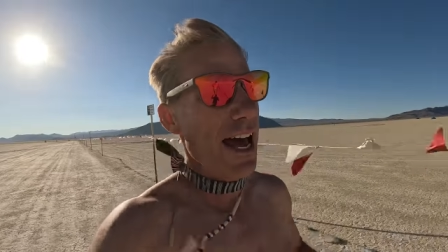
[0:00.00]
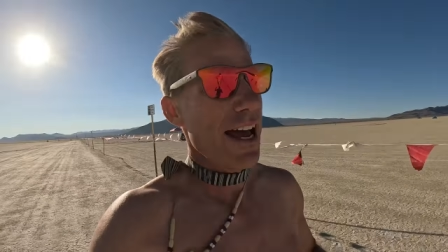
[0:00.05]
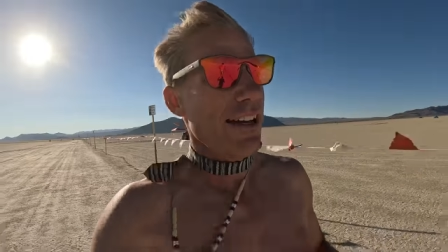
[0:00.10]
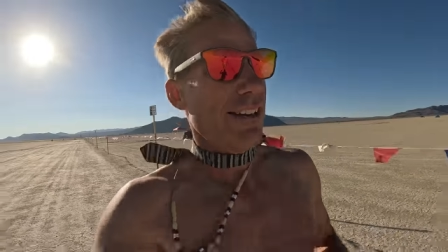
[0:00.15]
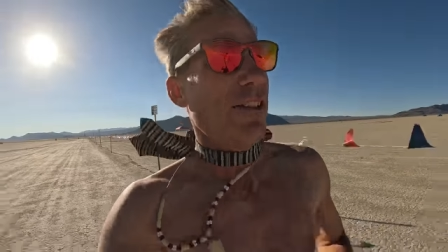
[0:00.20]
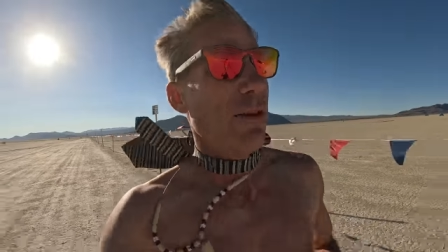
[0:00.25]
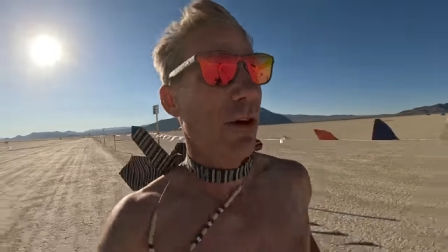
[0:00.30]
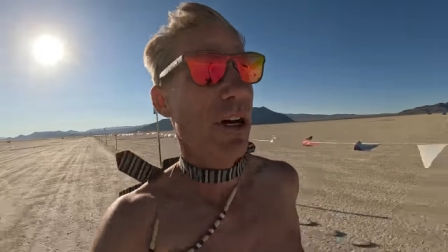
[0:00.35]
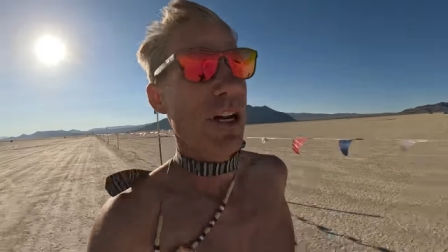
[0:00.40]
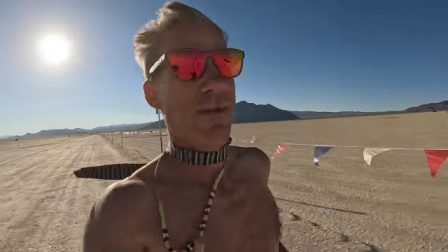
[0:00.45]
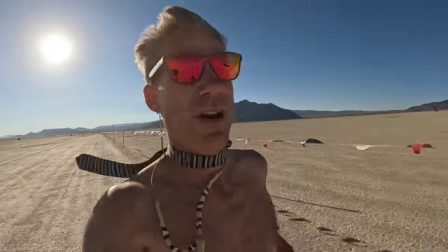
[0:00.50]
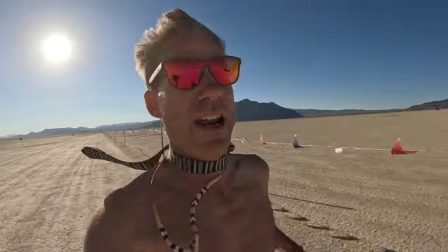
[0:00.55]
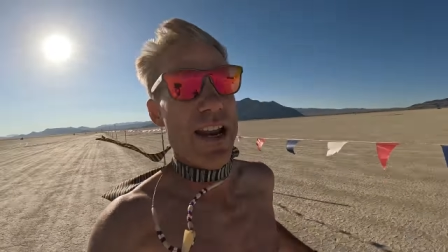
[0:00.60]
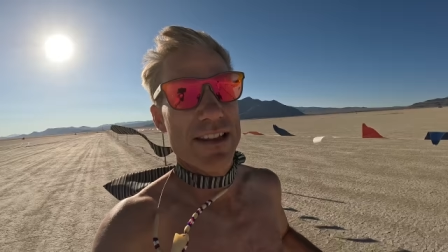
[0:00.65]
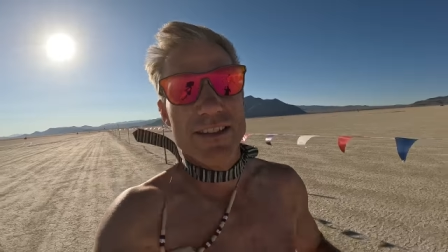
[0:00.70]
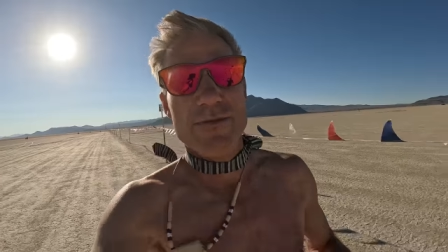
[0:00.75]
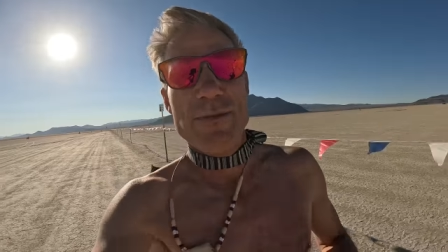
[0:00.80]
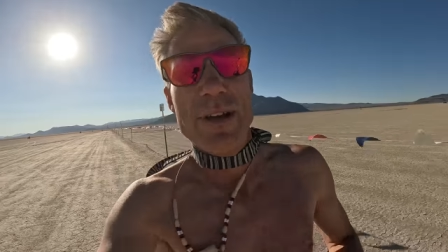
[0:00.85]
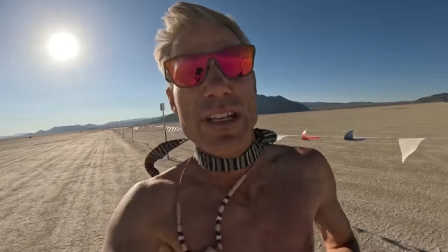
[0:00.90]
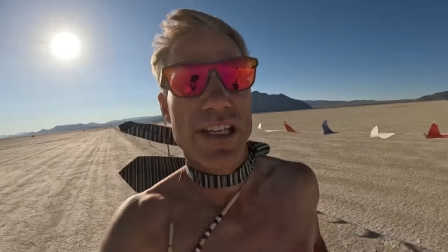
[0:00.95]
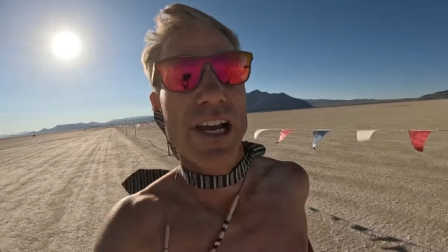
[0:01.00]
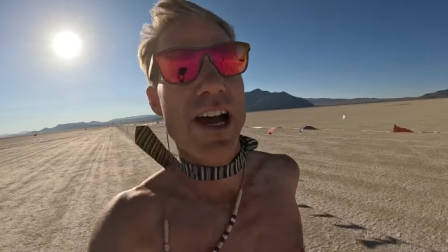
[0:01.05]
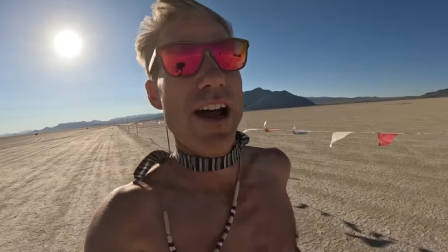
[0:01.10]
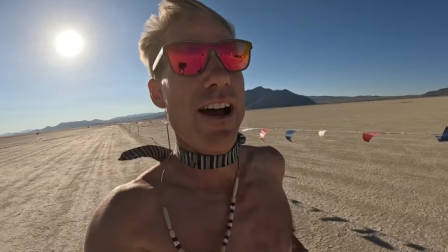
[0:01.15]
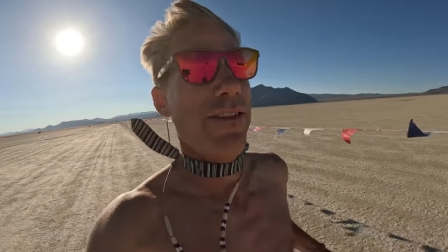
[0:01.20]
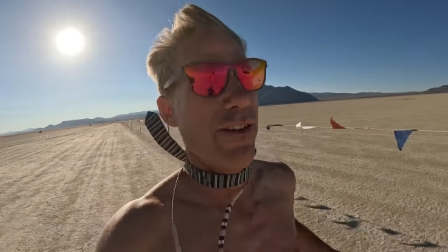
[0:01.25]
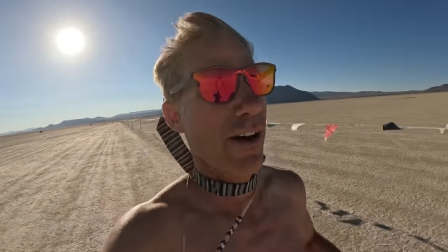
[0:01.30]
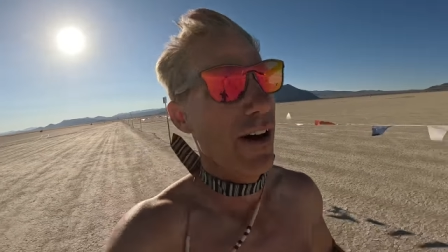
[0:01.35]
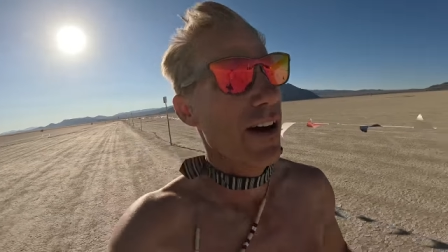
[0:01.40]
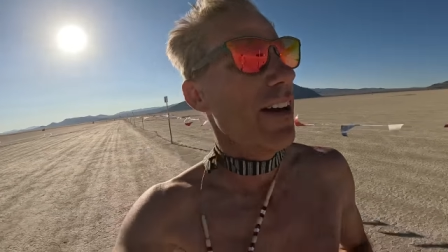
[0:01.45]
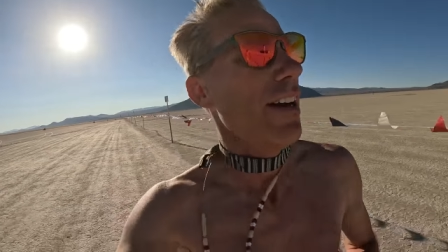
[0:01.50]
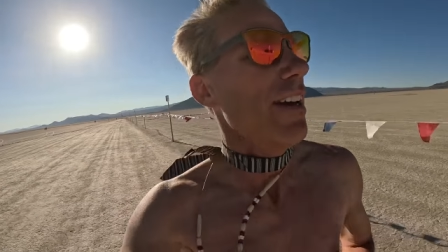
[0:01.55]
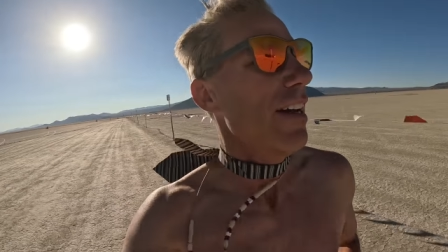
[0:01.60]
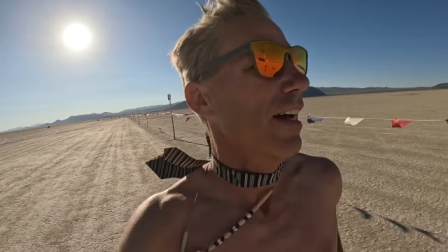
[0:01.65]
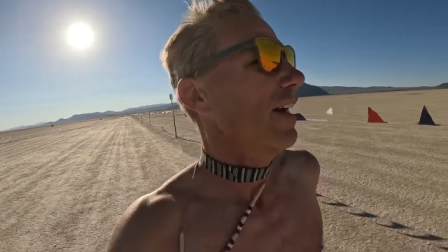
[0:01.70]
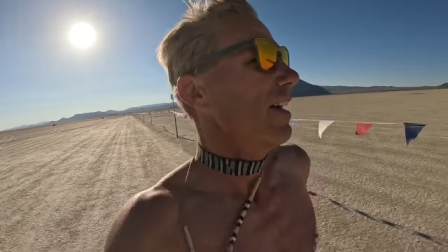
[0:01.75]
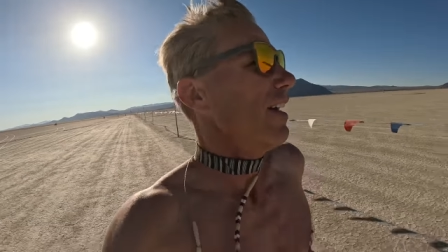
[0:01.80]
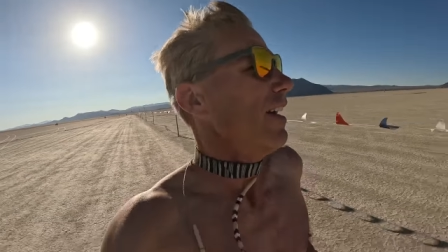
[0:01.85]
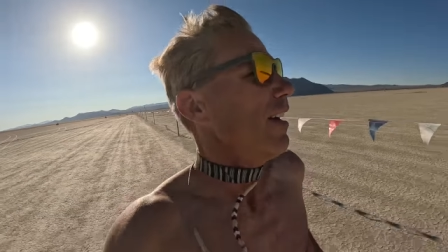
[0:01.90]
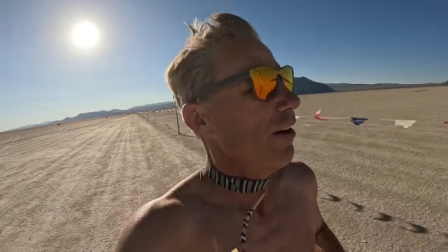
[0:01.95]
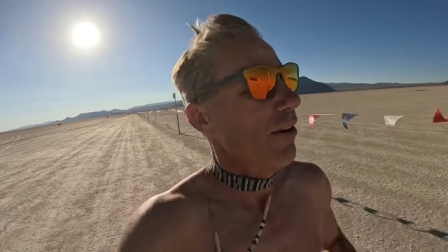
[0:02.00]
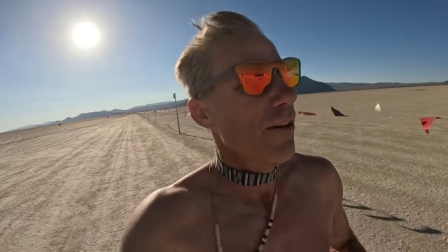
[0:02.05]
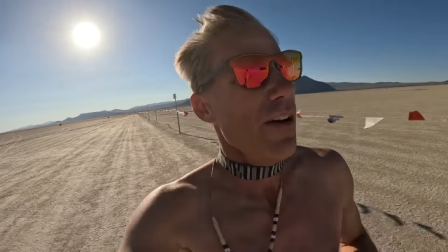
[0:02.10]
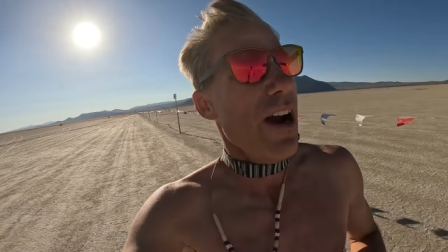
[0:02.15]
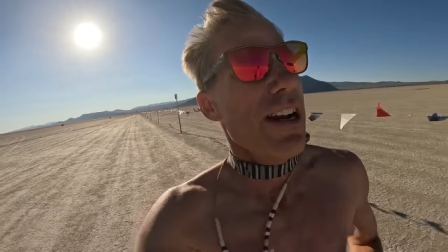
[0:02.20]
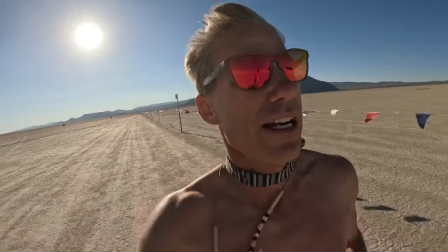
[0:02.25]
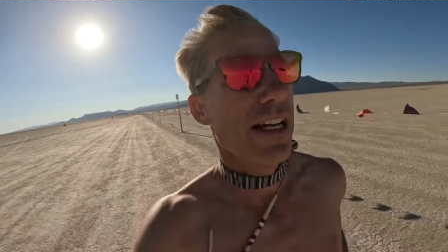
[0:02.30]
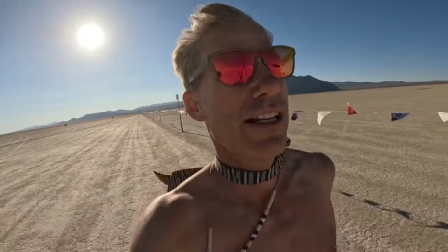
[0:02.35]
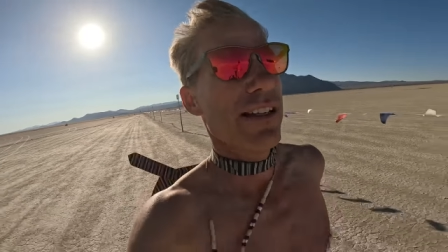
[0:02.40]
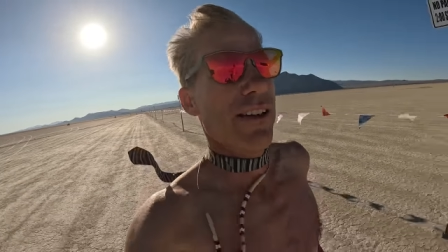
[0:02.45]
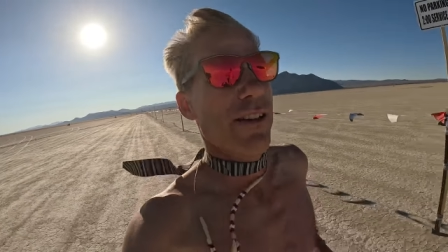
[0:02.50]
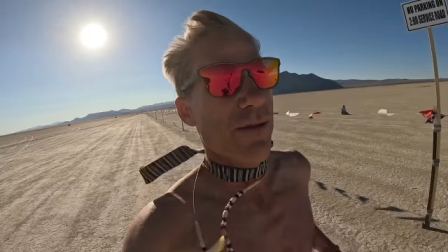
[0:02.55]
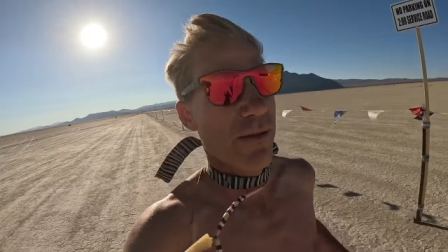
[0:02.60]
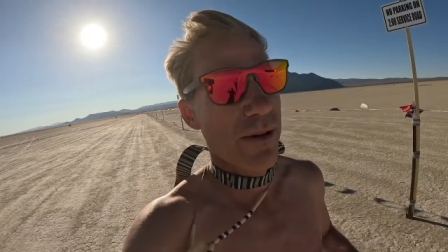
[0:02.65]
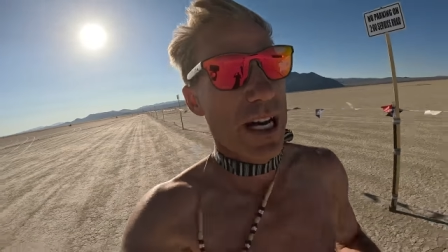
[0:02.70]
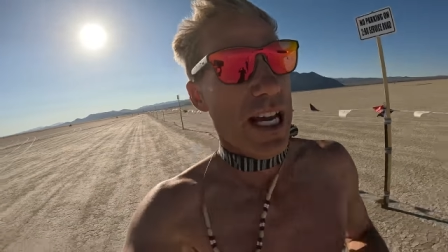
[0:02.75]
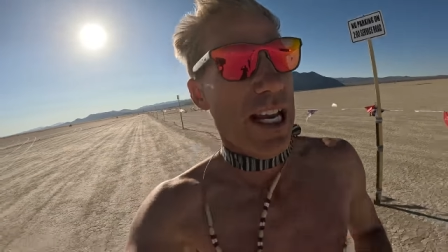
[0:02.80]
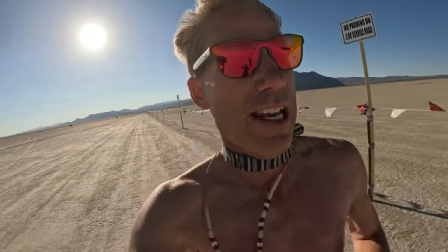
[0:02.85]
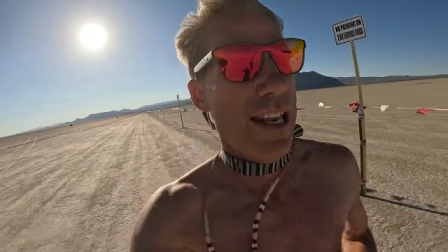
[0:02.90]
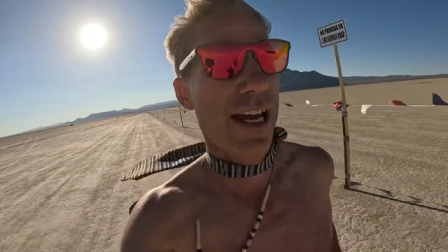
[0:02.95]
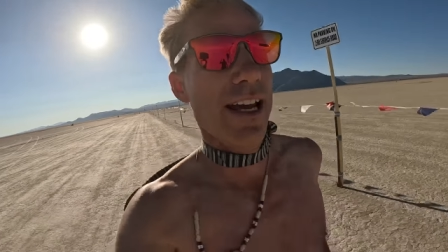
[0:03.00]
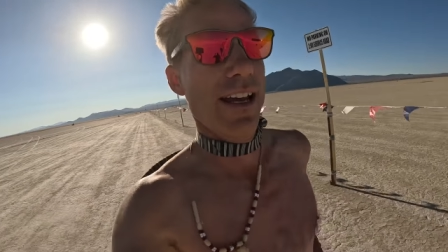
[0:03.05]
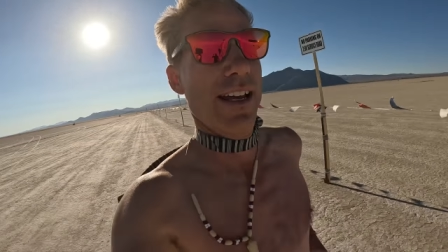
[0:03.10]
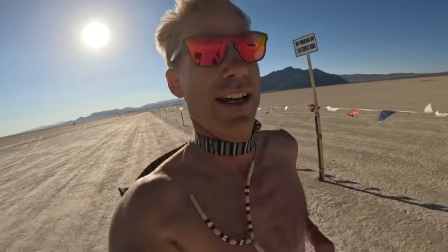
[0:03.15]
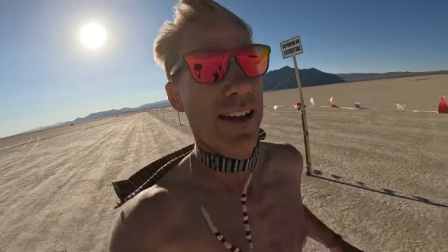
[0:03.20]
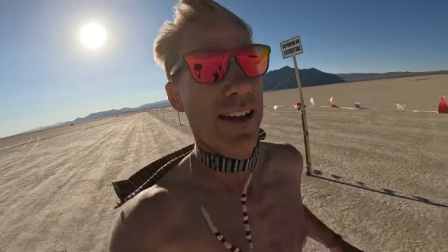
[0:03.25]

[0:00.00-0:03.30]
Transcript: last twenty minutes have been tough, right into the wind.